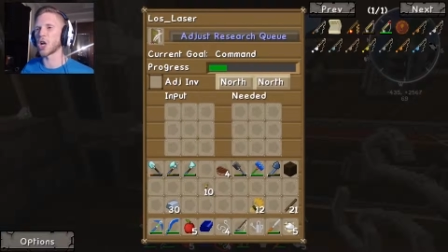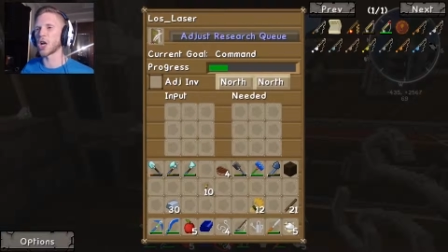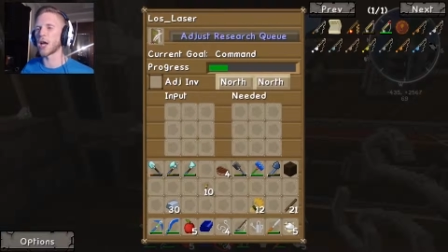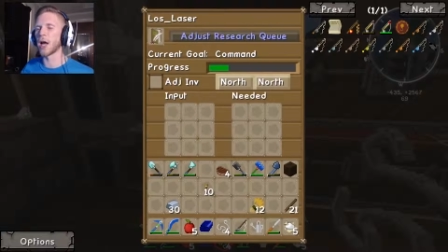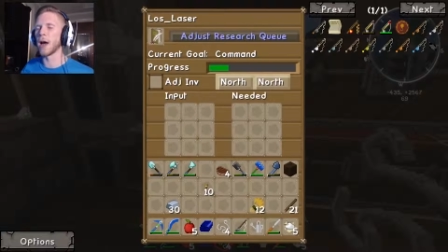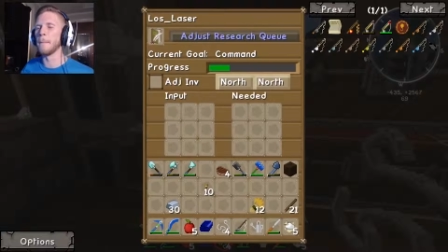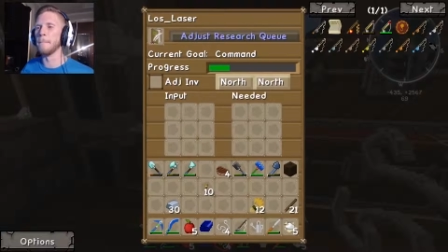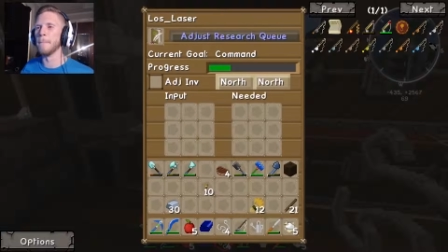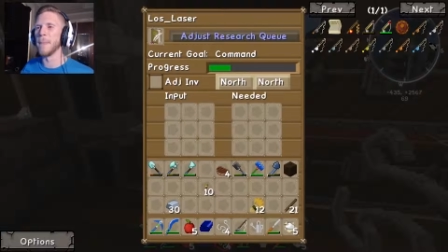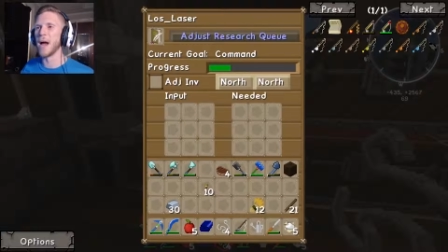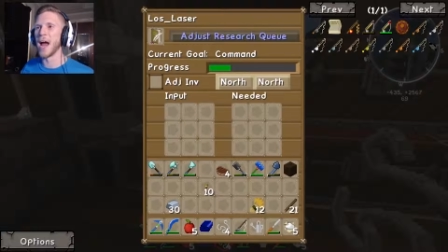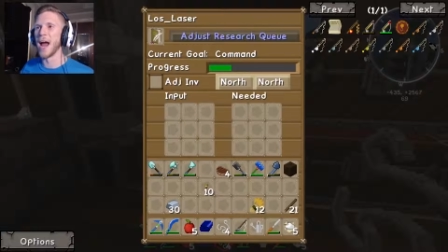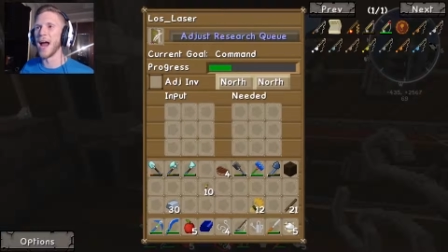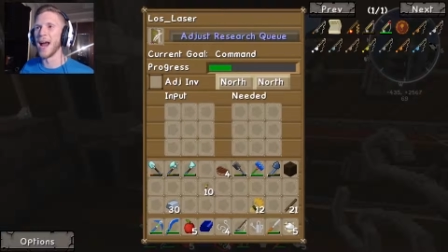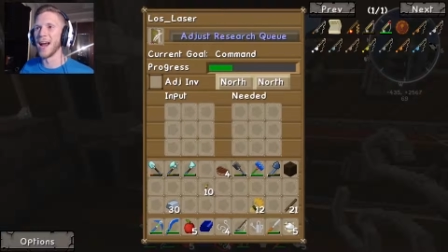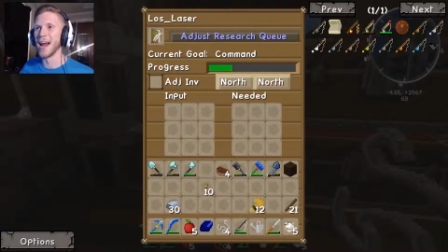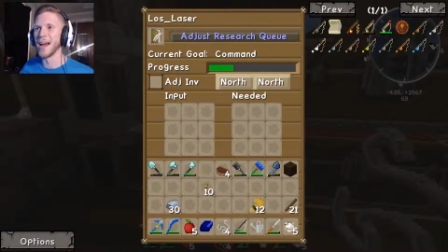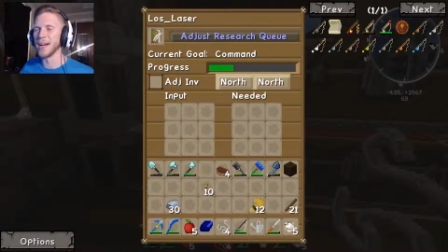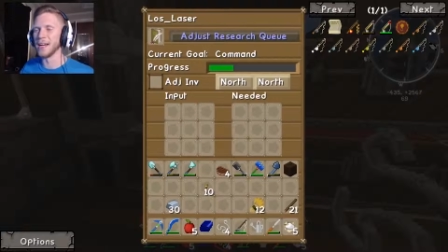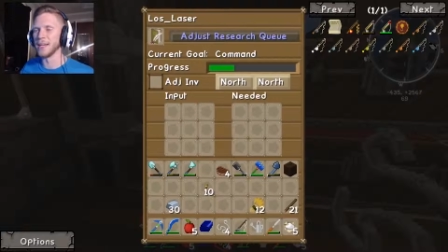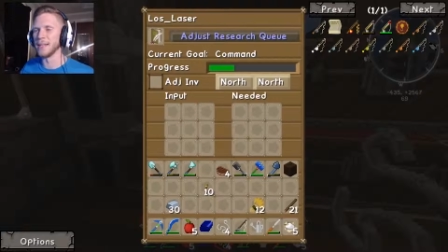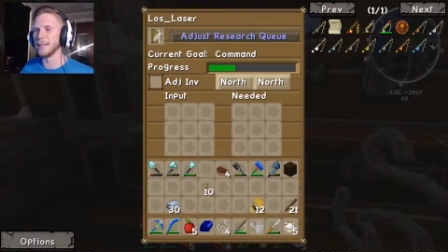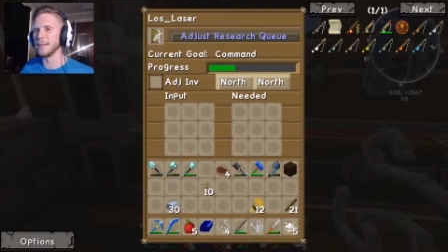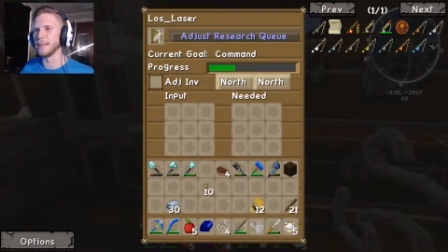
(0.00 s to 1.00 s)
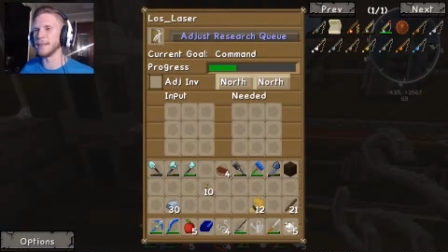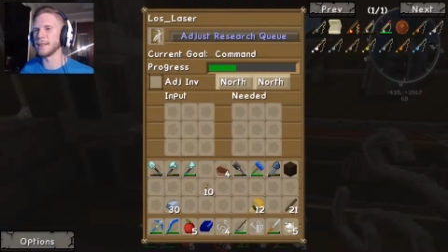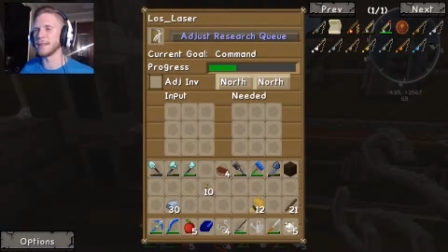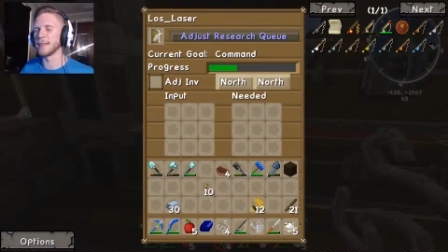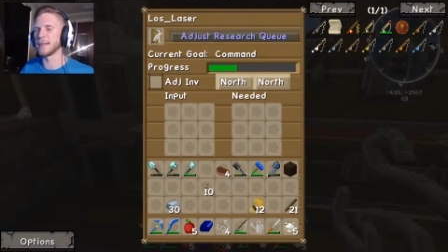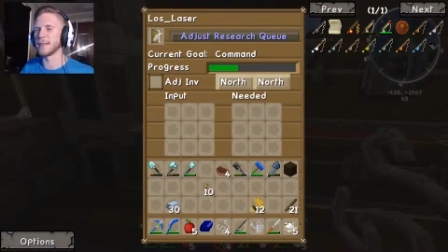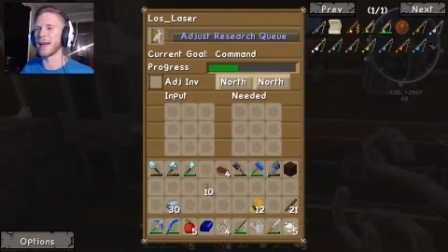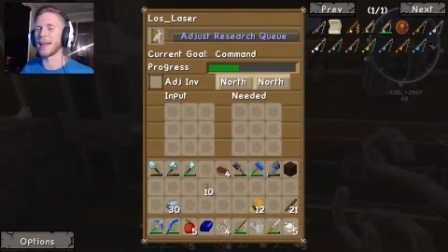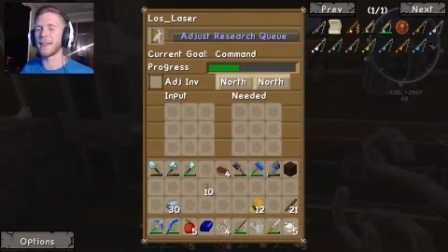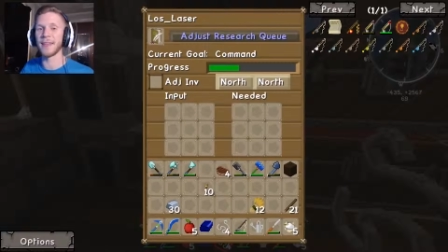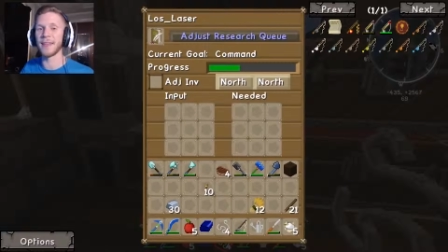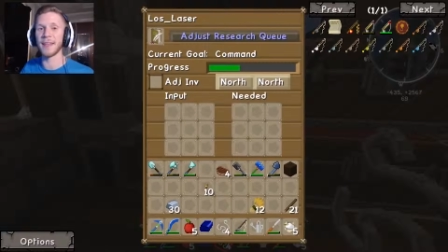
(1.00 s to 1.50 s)
command.
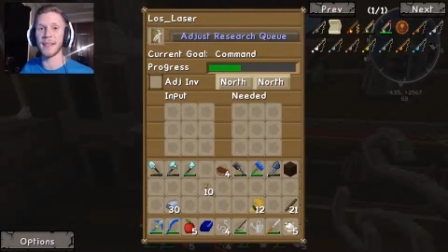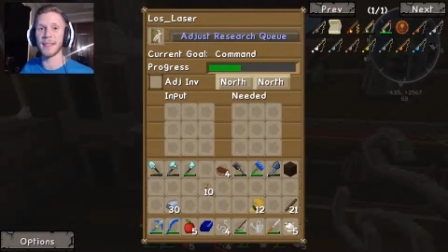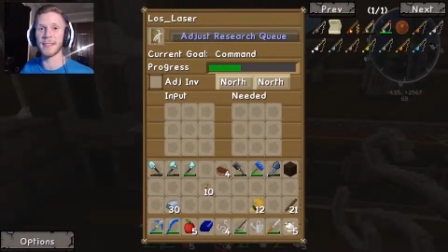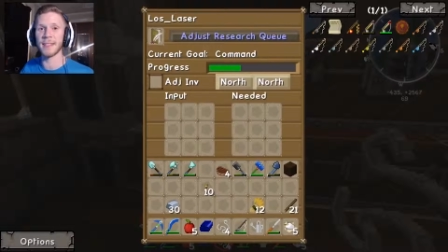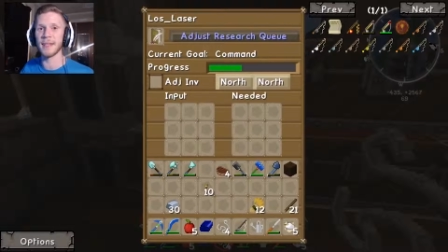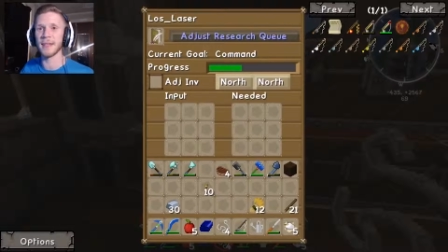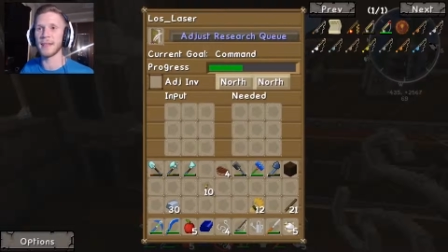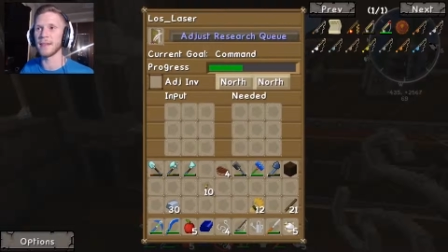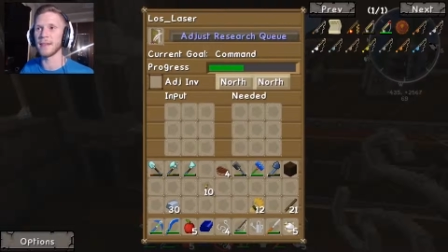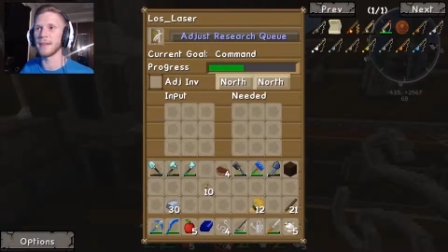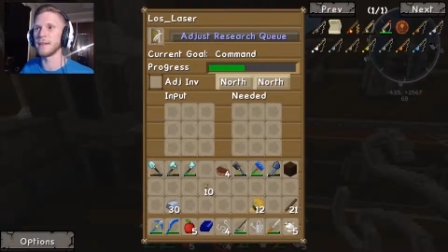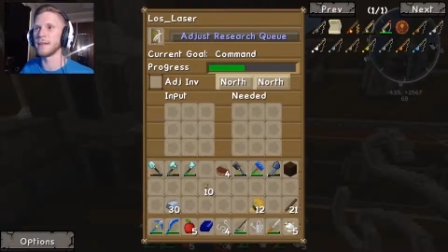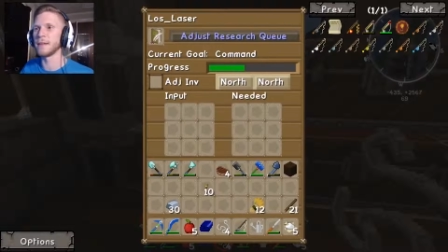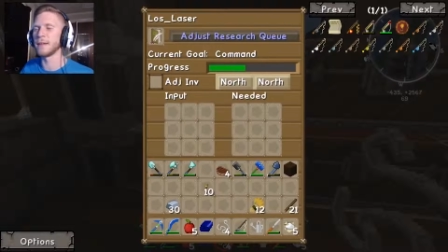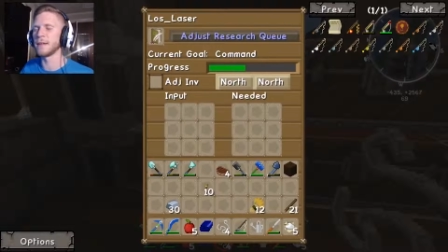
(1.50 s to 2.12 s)
And I think that's it.